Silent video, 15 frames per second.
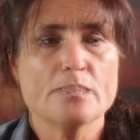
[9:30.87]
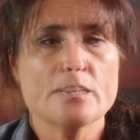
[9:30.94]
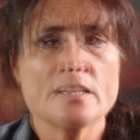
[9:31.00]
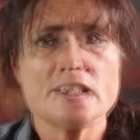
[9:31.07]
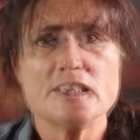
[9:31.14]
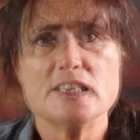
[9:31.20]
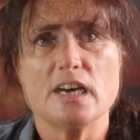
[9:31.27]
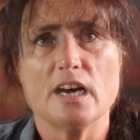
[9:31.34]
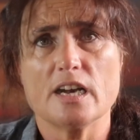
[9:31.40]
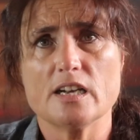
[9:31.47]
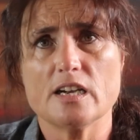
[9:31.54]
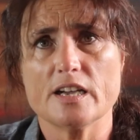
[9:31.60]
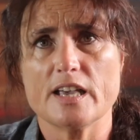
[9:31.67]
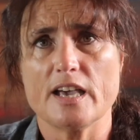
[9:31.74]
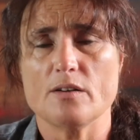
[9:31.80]
I
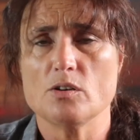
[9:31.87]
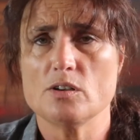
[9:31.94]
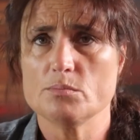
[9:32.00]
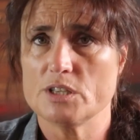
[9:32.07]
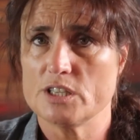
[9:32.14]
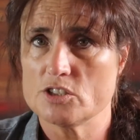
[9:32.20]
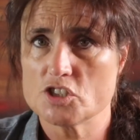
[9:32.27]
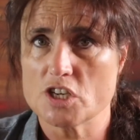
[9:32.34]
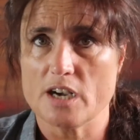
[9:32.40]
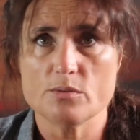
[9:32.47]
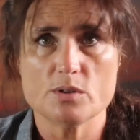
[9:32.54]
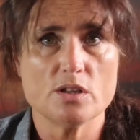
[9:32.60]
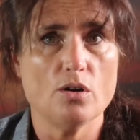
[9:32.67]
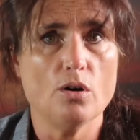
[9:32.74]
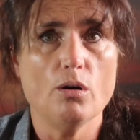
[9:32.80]
decided, okay, well, I'm going to try
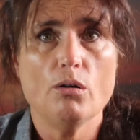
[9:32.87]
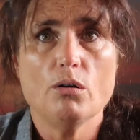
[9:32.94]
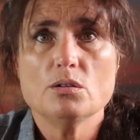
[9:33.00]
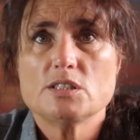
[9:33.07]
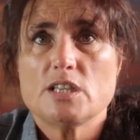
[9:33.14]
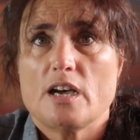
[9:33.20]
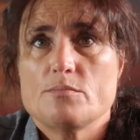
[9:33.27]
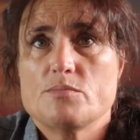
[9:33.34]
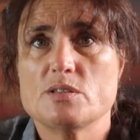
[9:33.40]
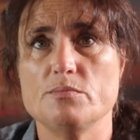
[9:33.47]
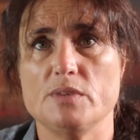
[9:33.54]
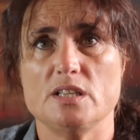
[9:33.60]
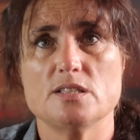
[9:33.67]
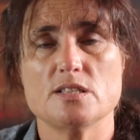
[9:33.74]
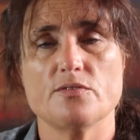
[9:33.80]
it with all types of
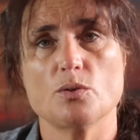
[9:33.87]
mince.